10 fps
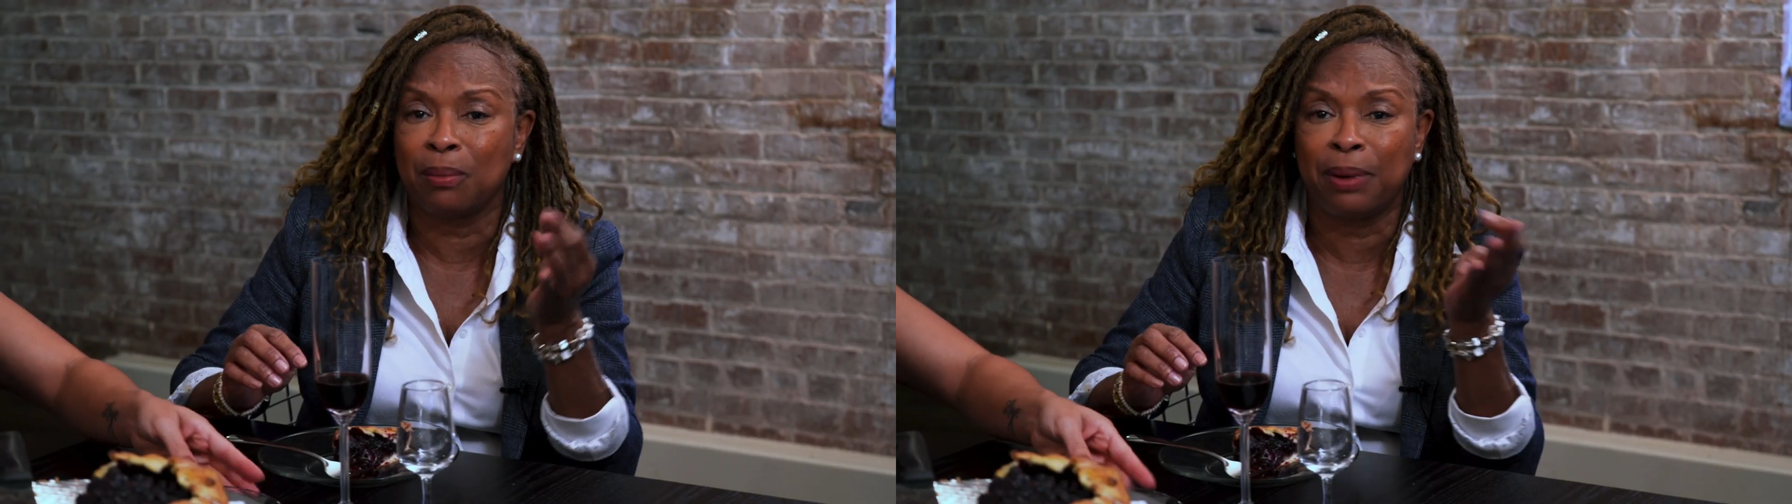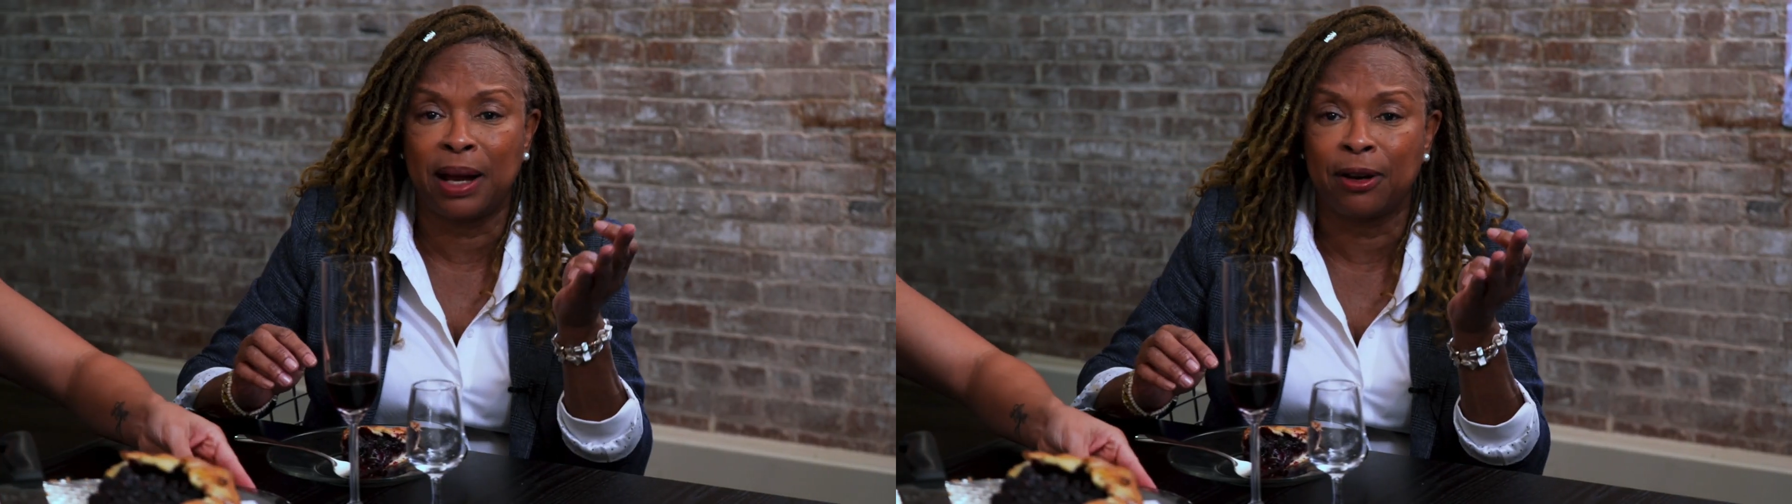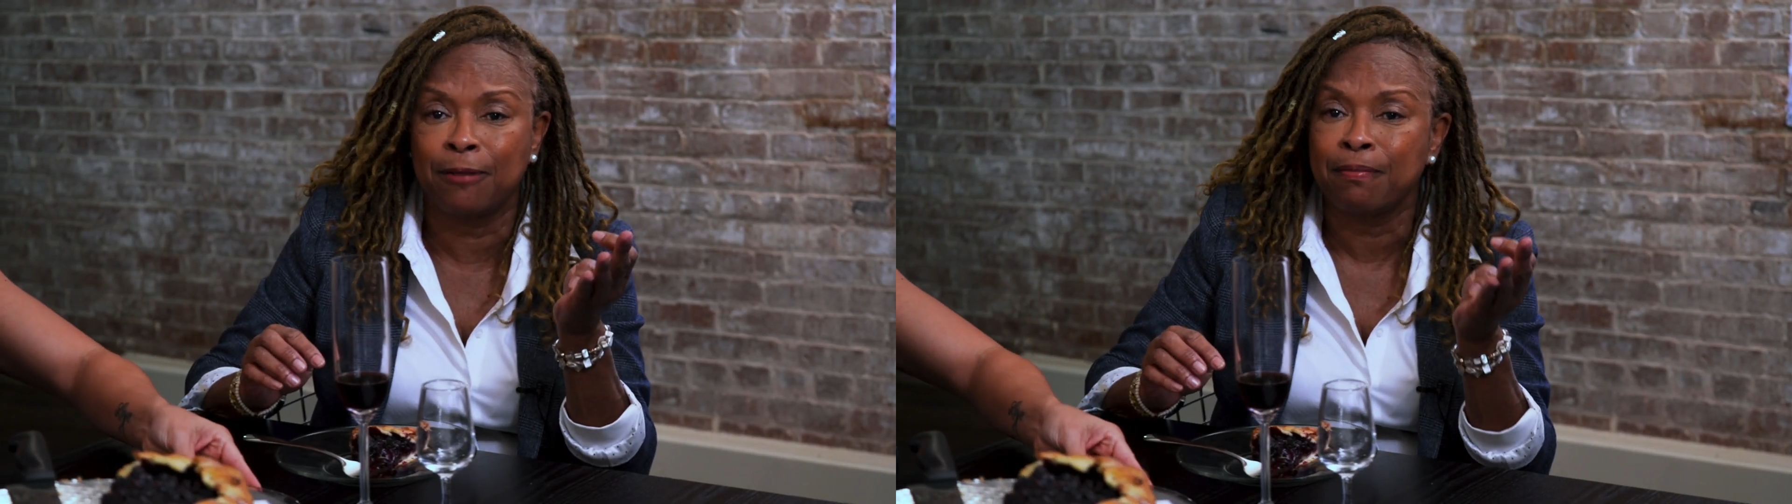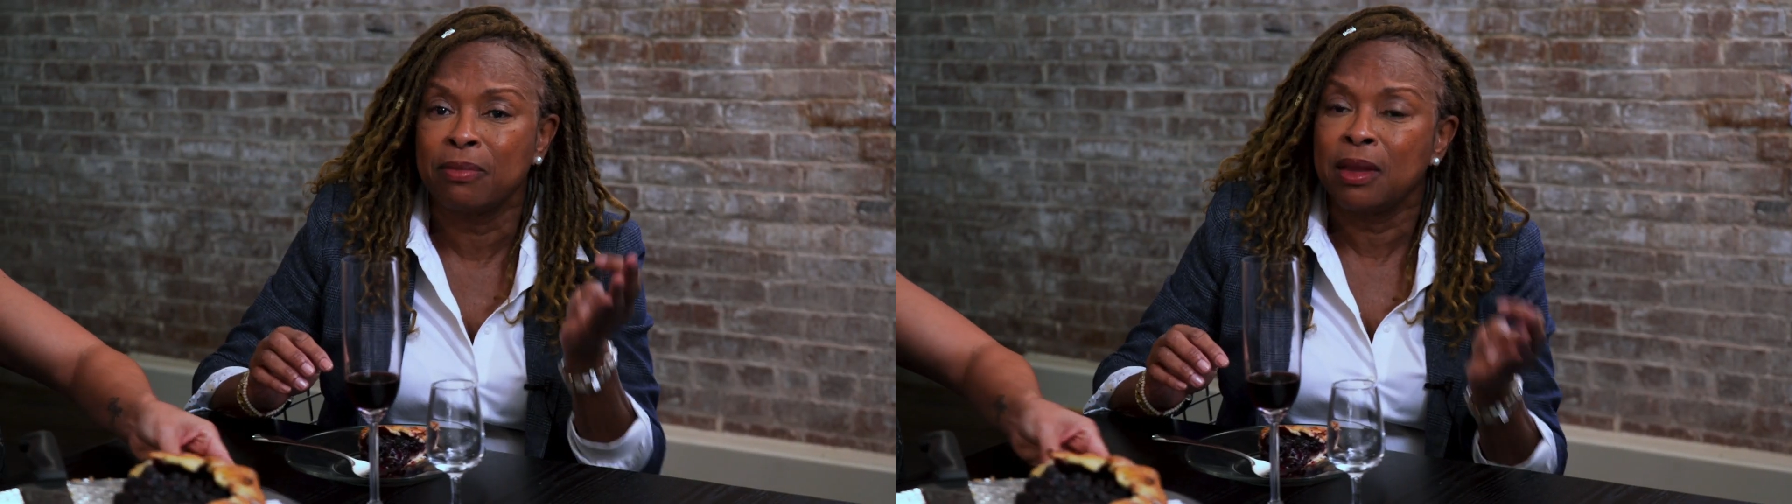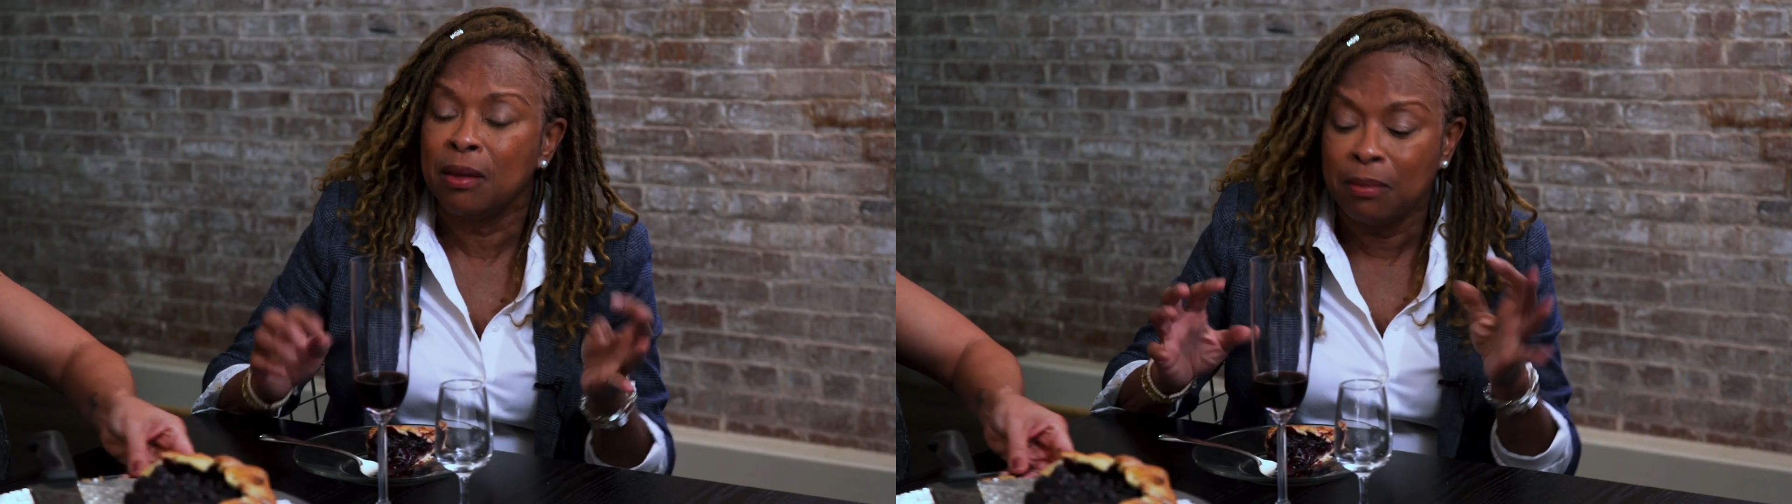butter.
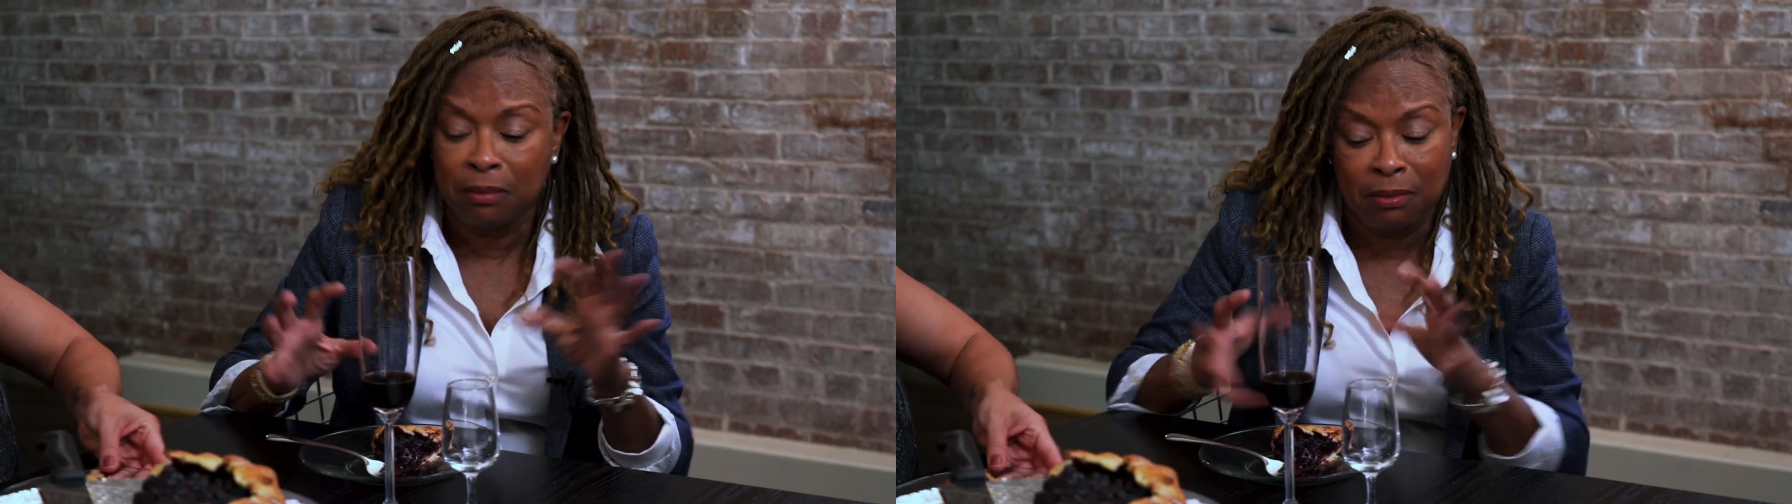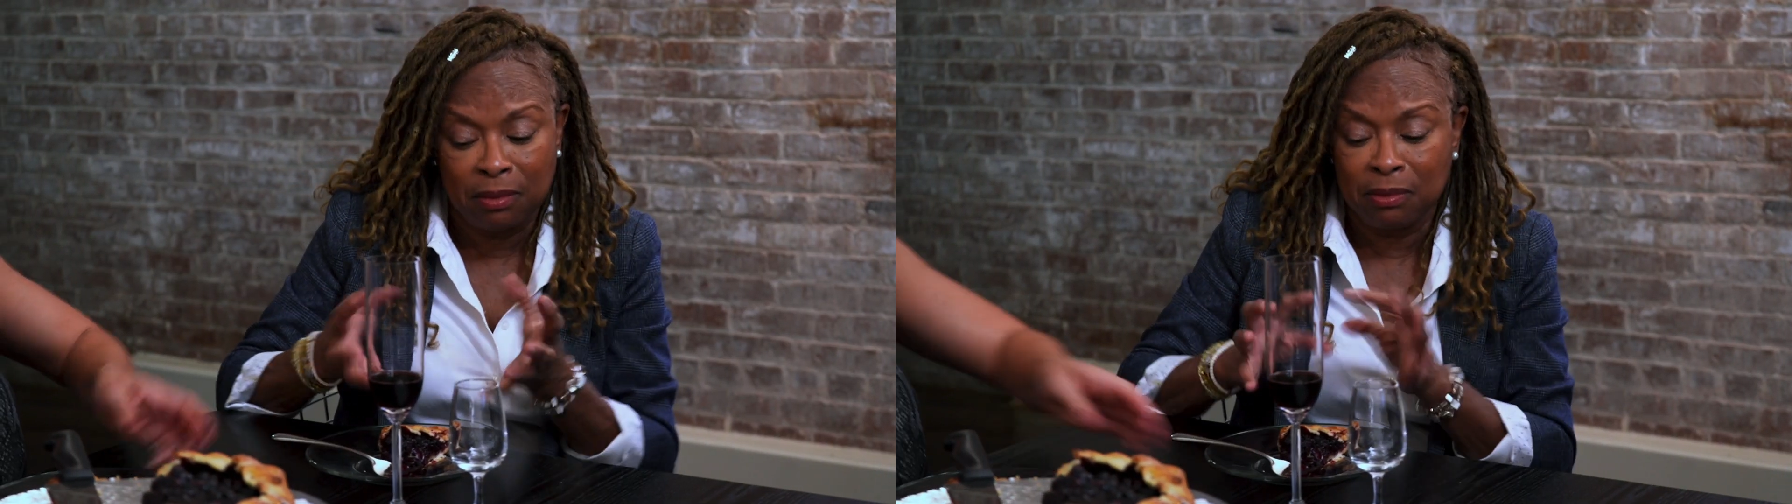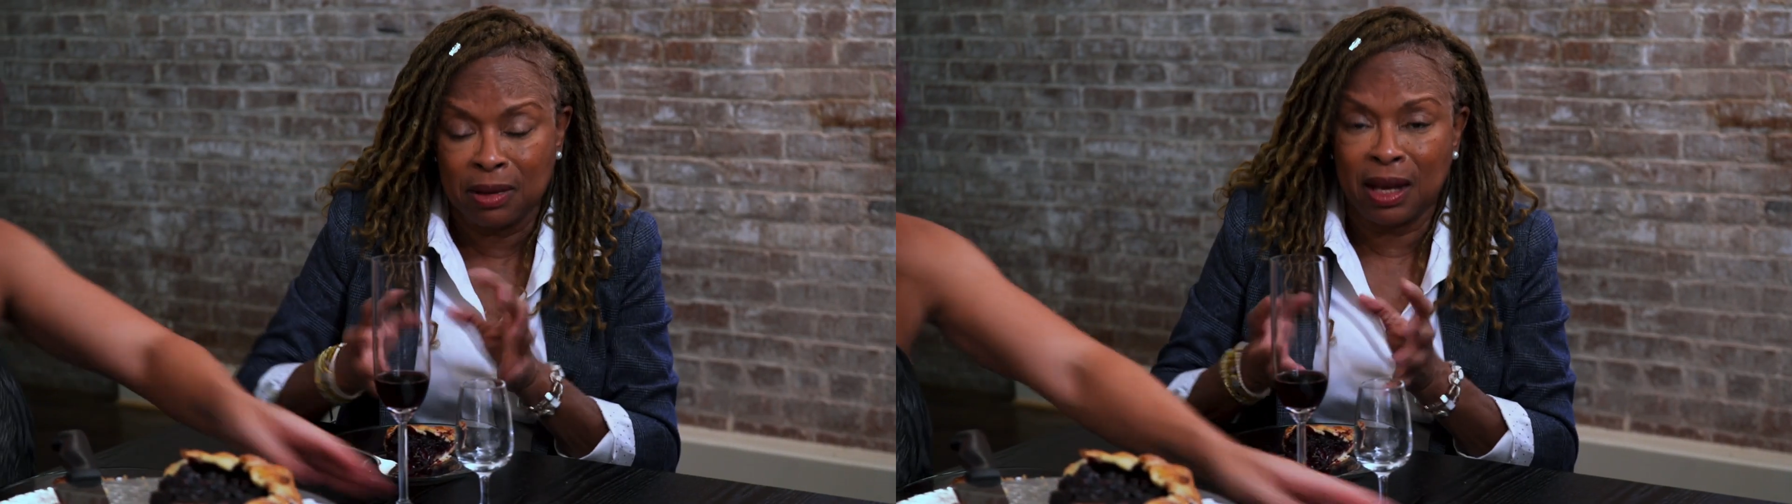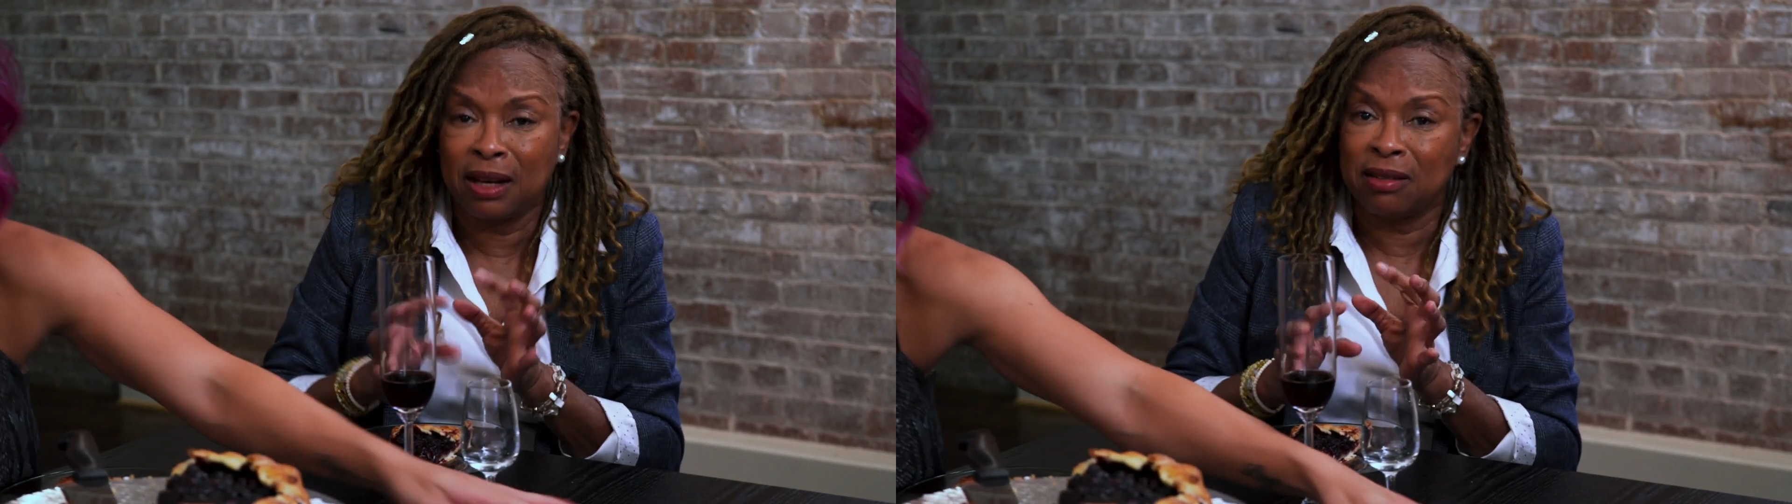Get